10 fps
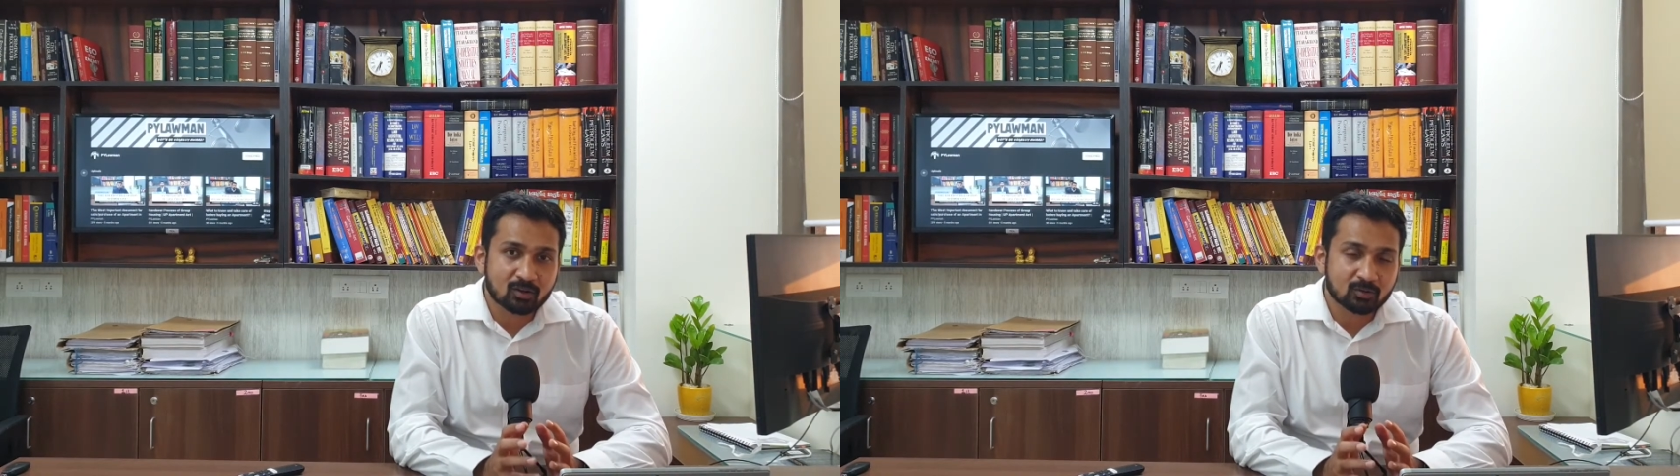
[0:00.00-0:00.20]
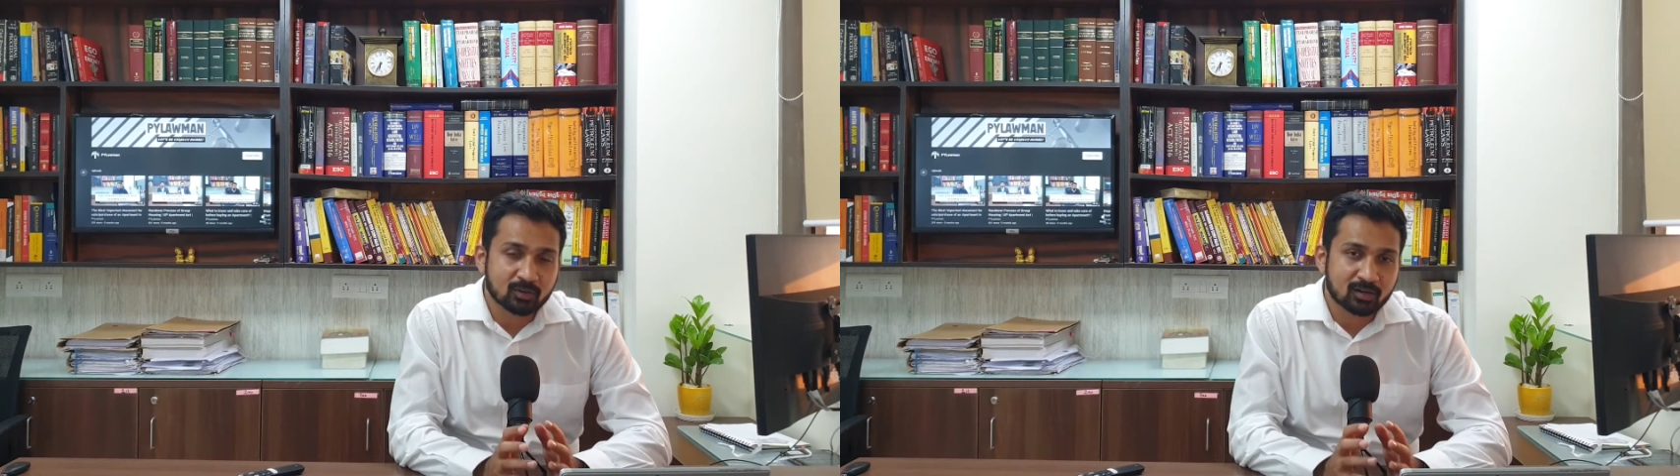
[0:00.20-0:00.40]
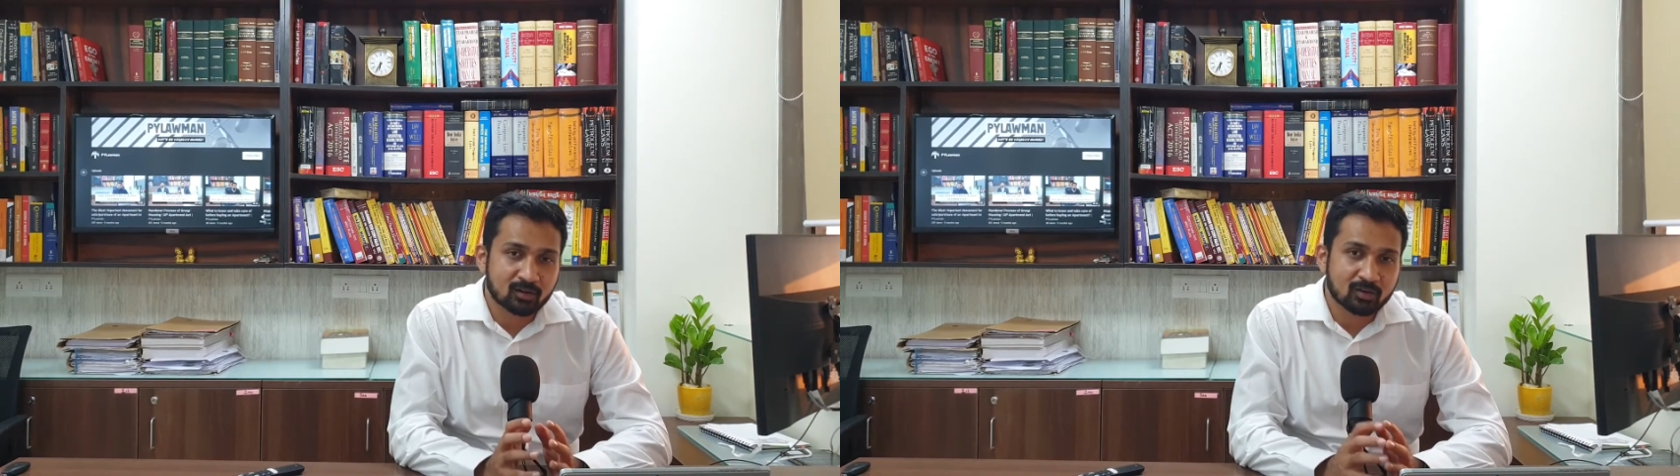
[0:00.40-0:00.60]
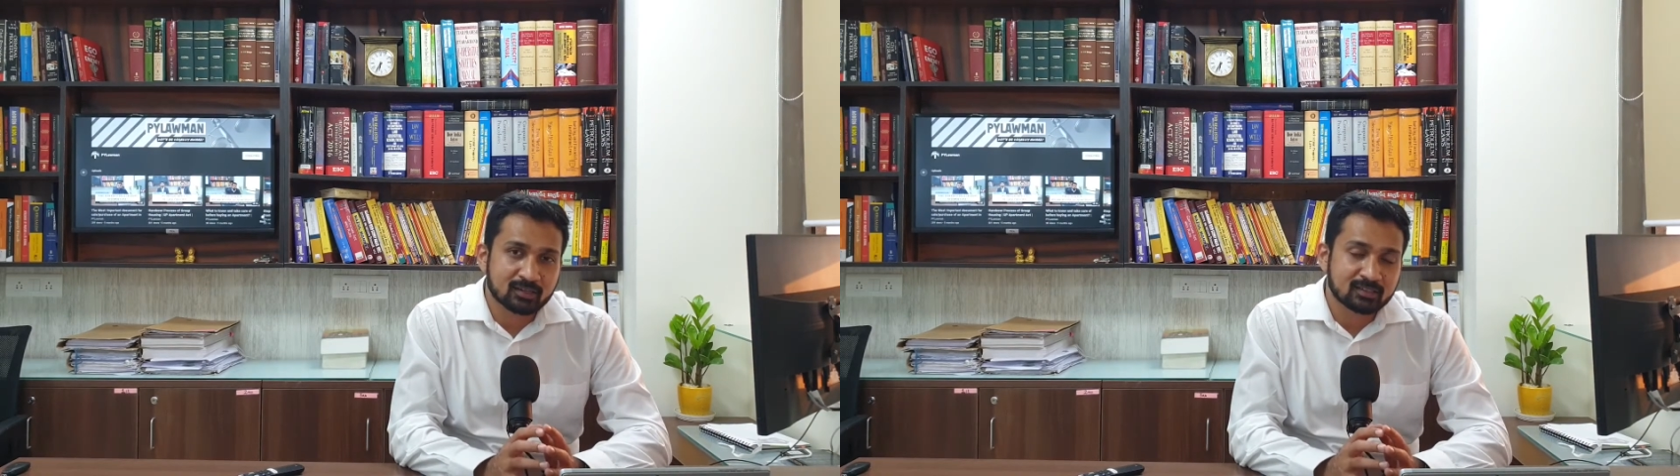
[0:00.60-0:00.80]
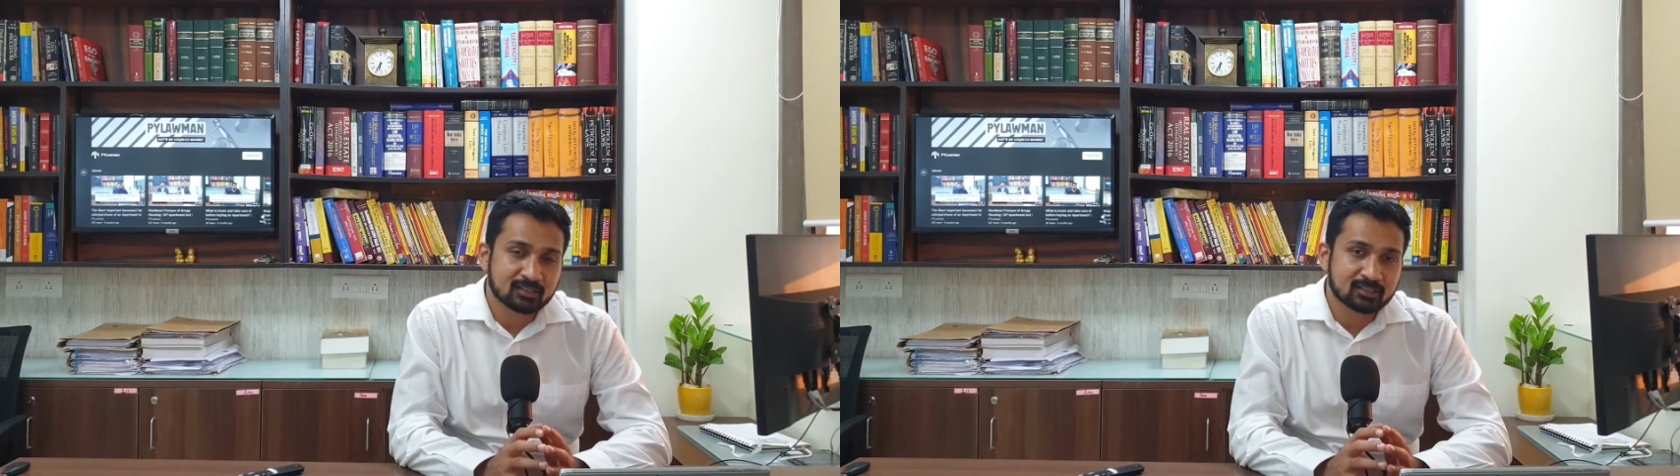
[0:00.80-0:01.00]
you are not
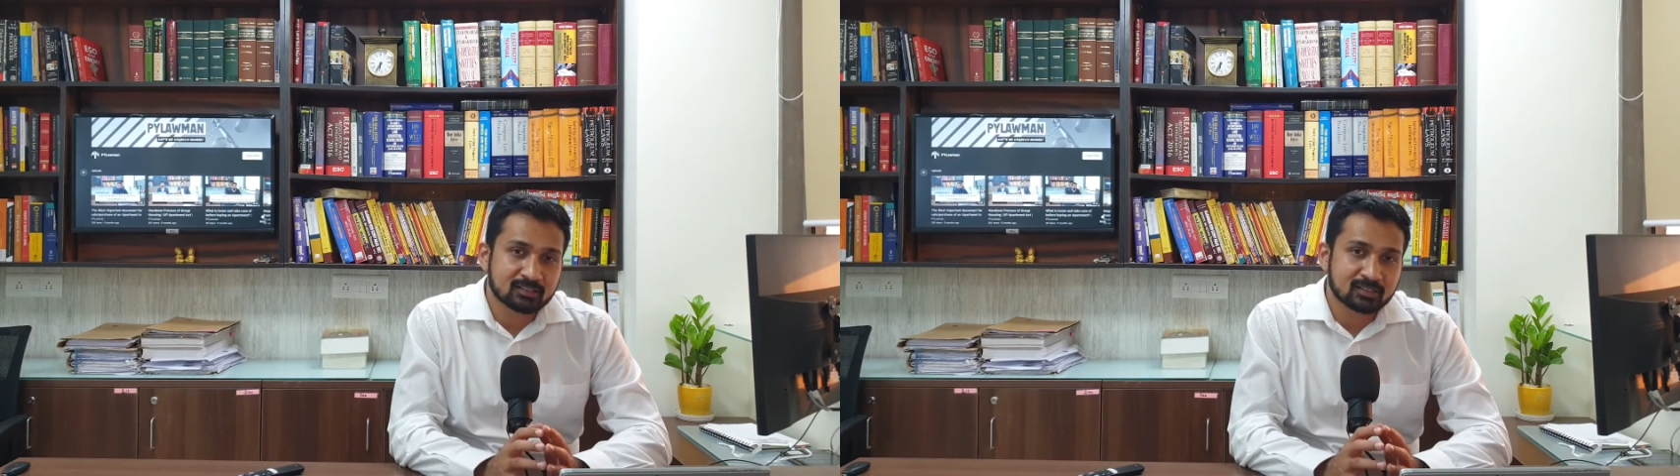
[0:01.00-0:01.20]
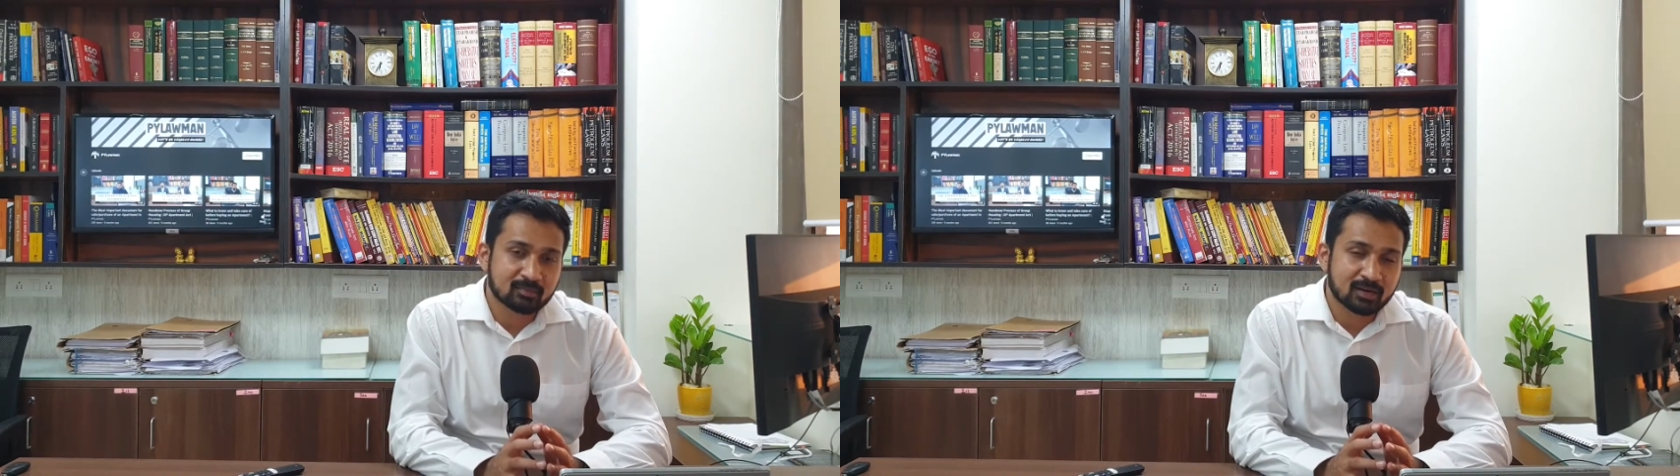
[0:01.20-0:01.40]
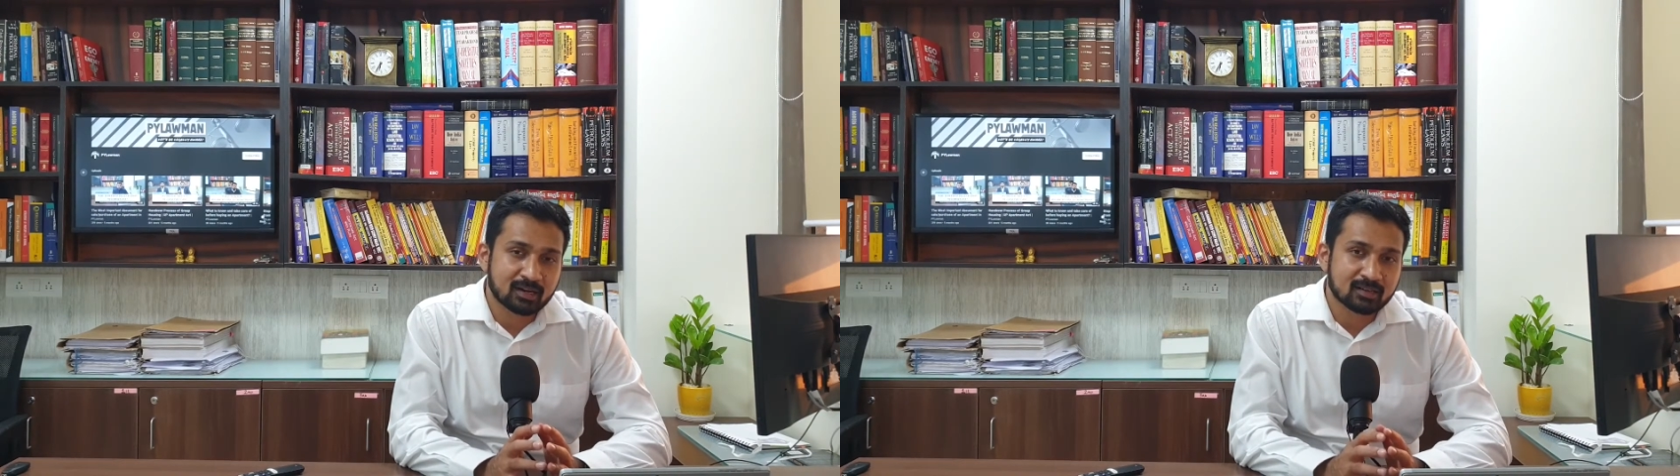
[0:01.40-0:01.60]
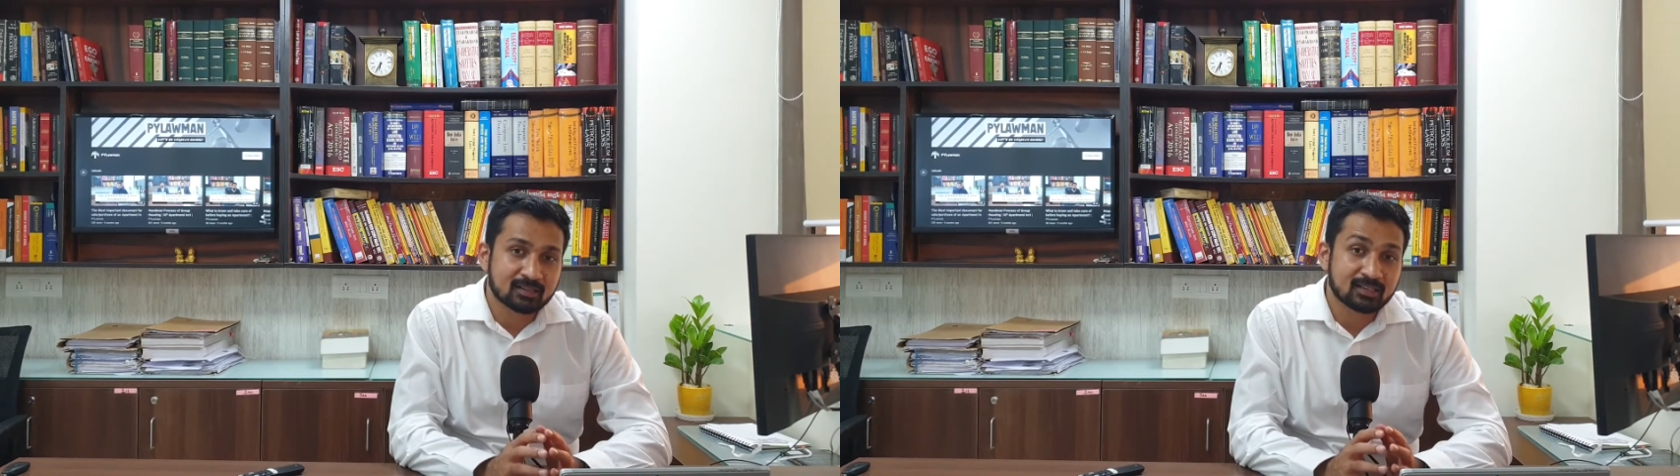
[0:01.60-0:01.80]
indulged in the matter,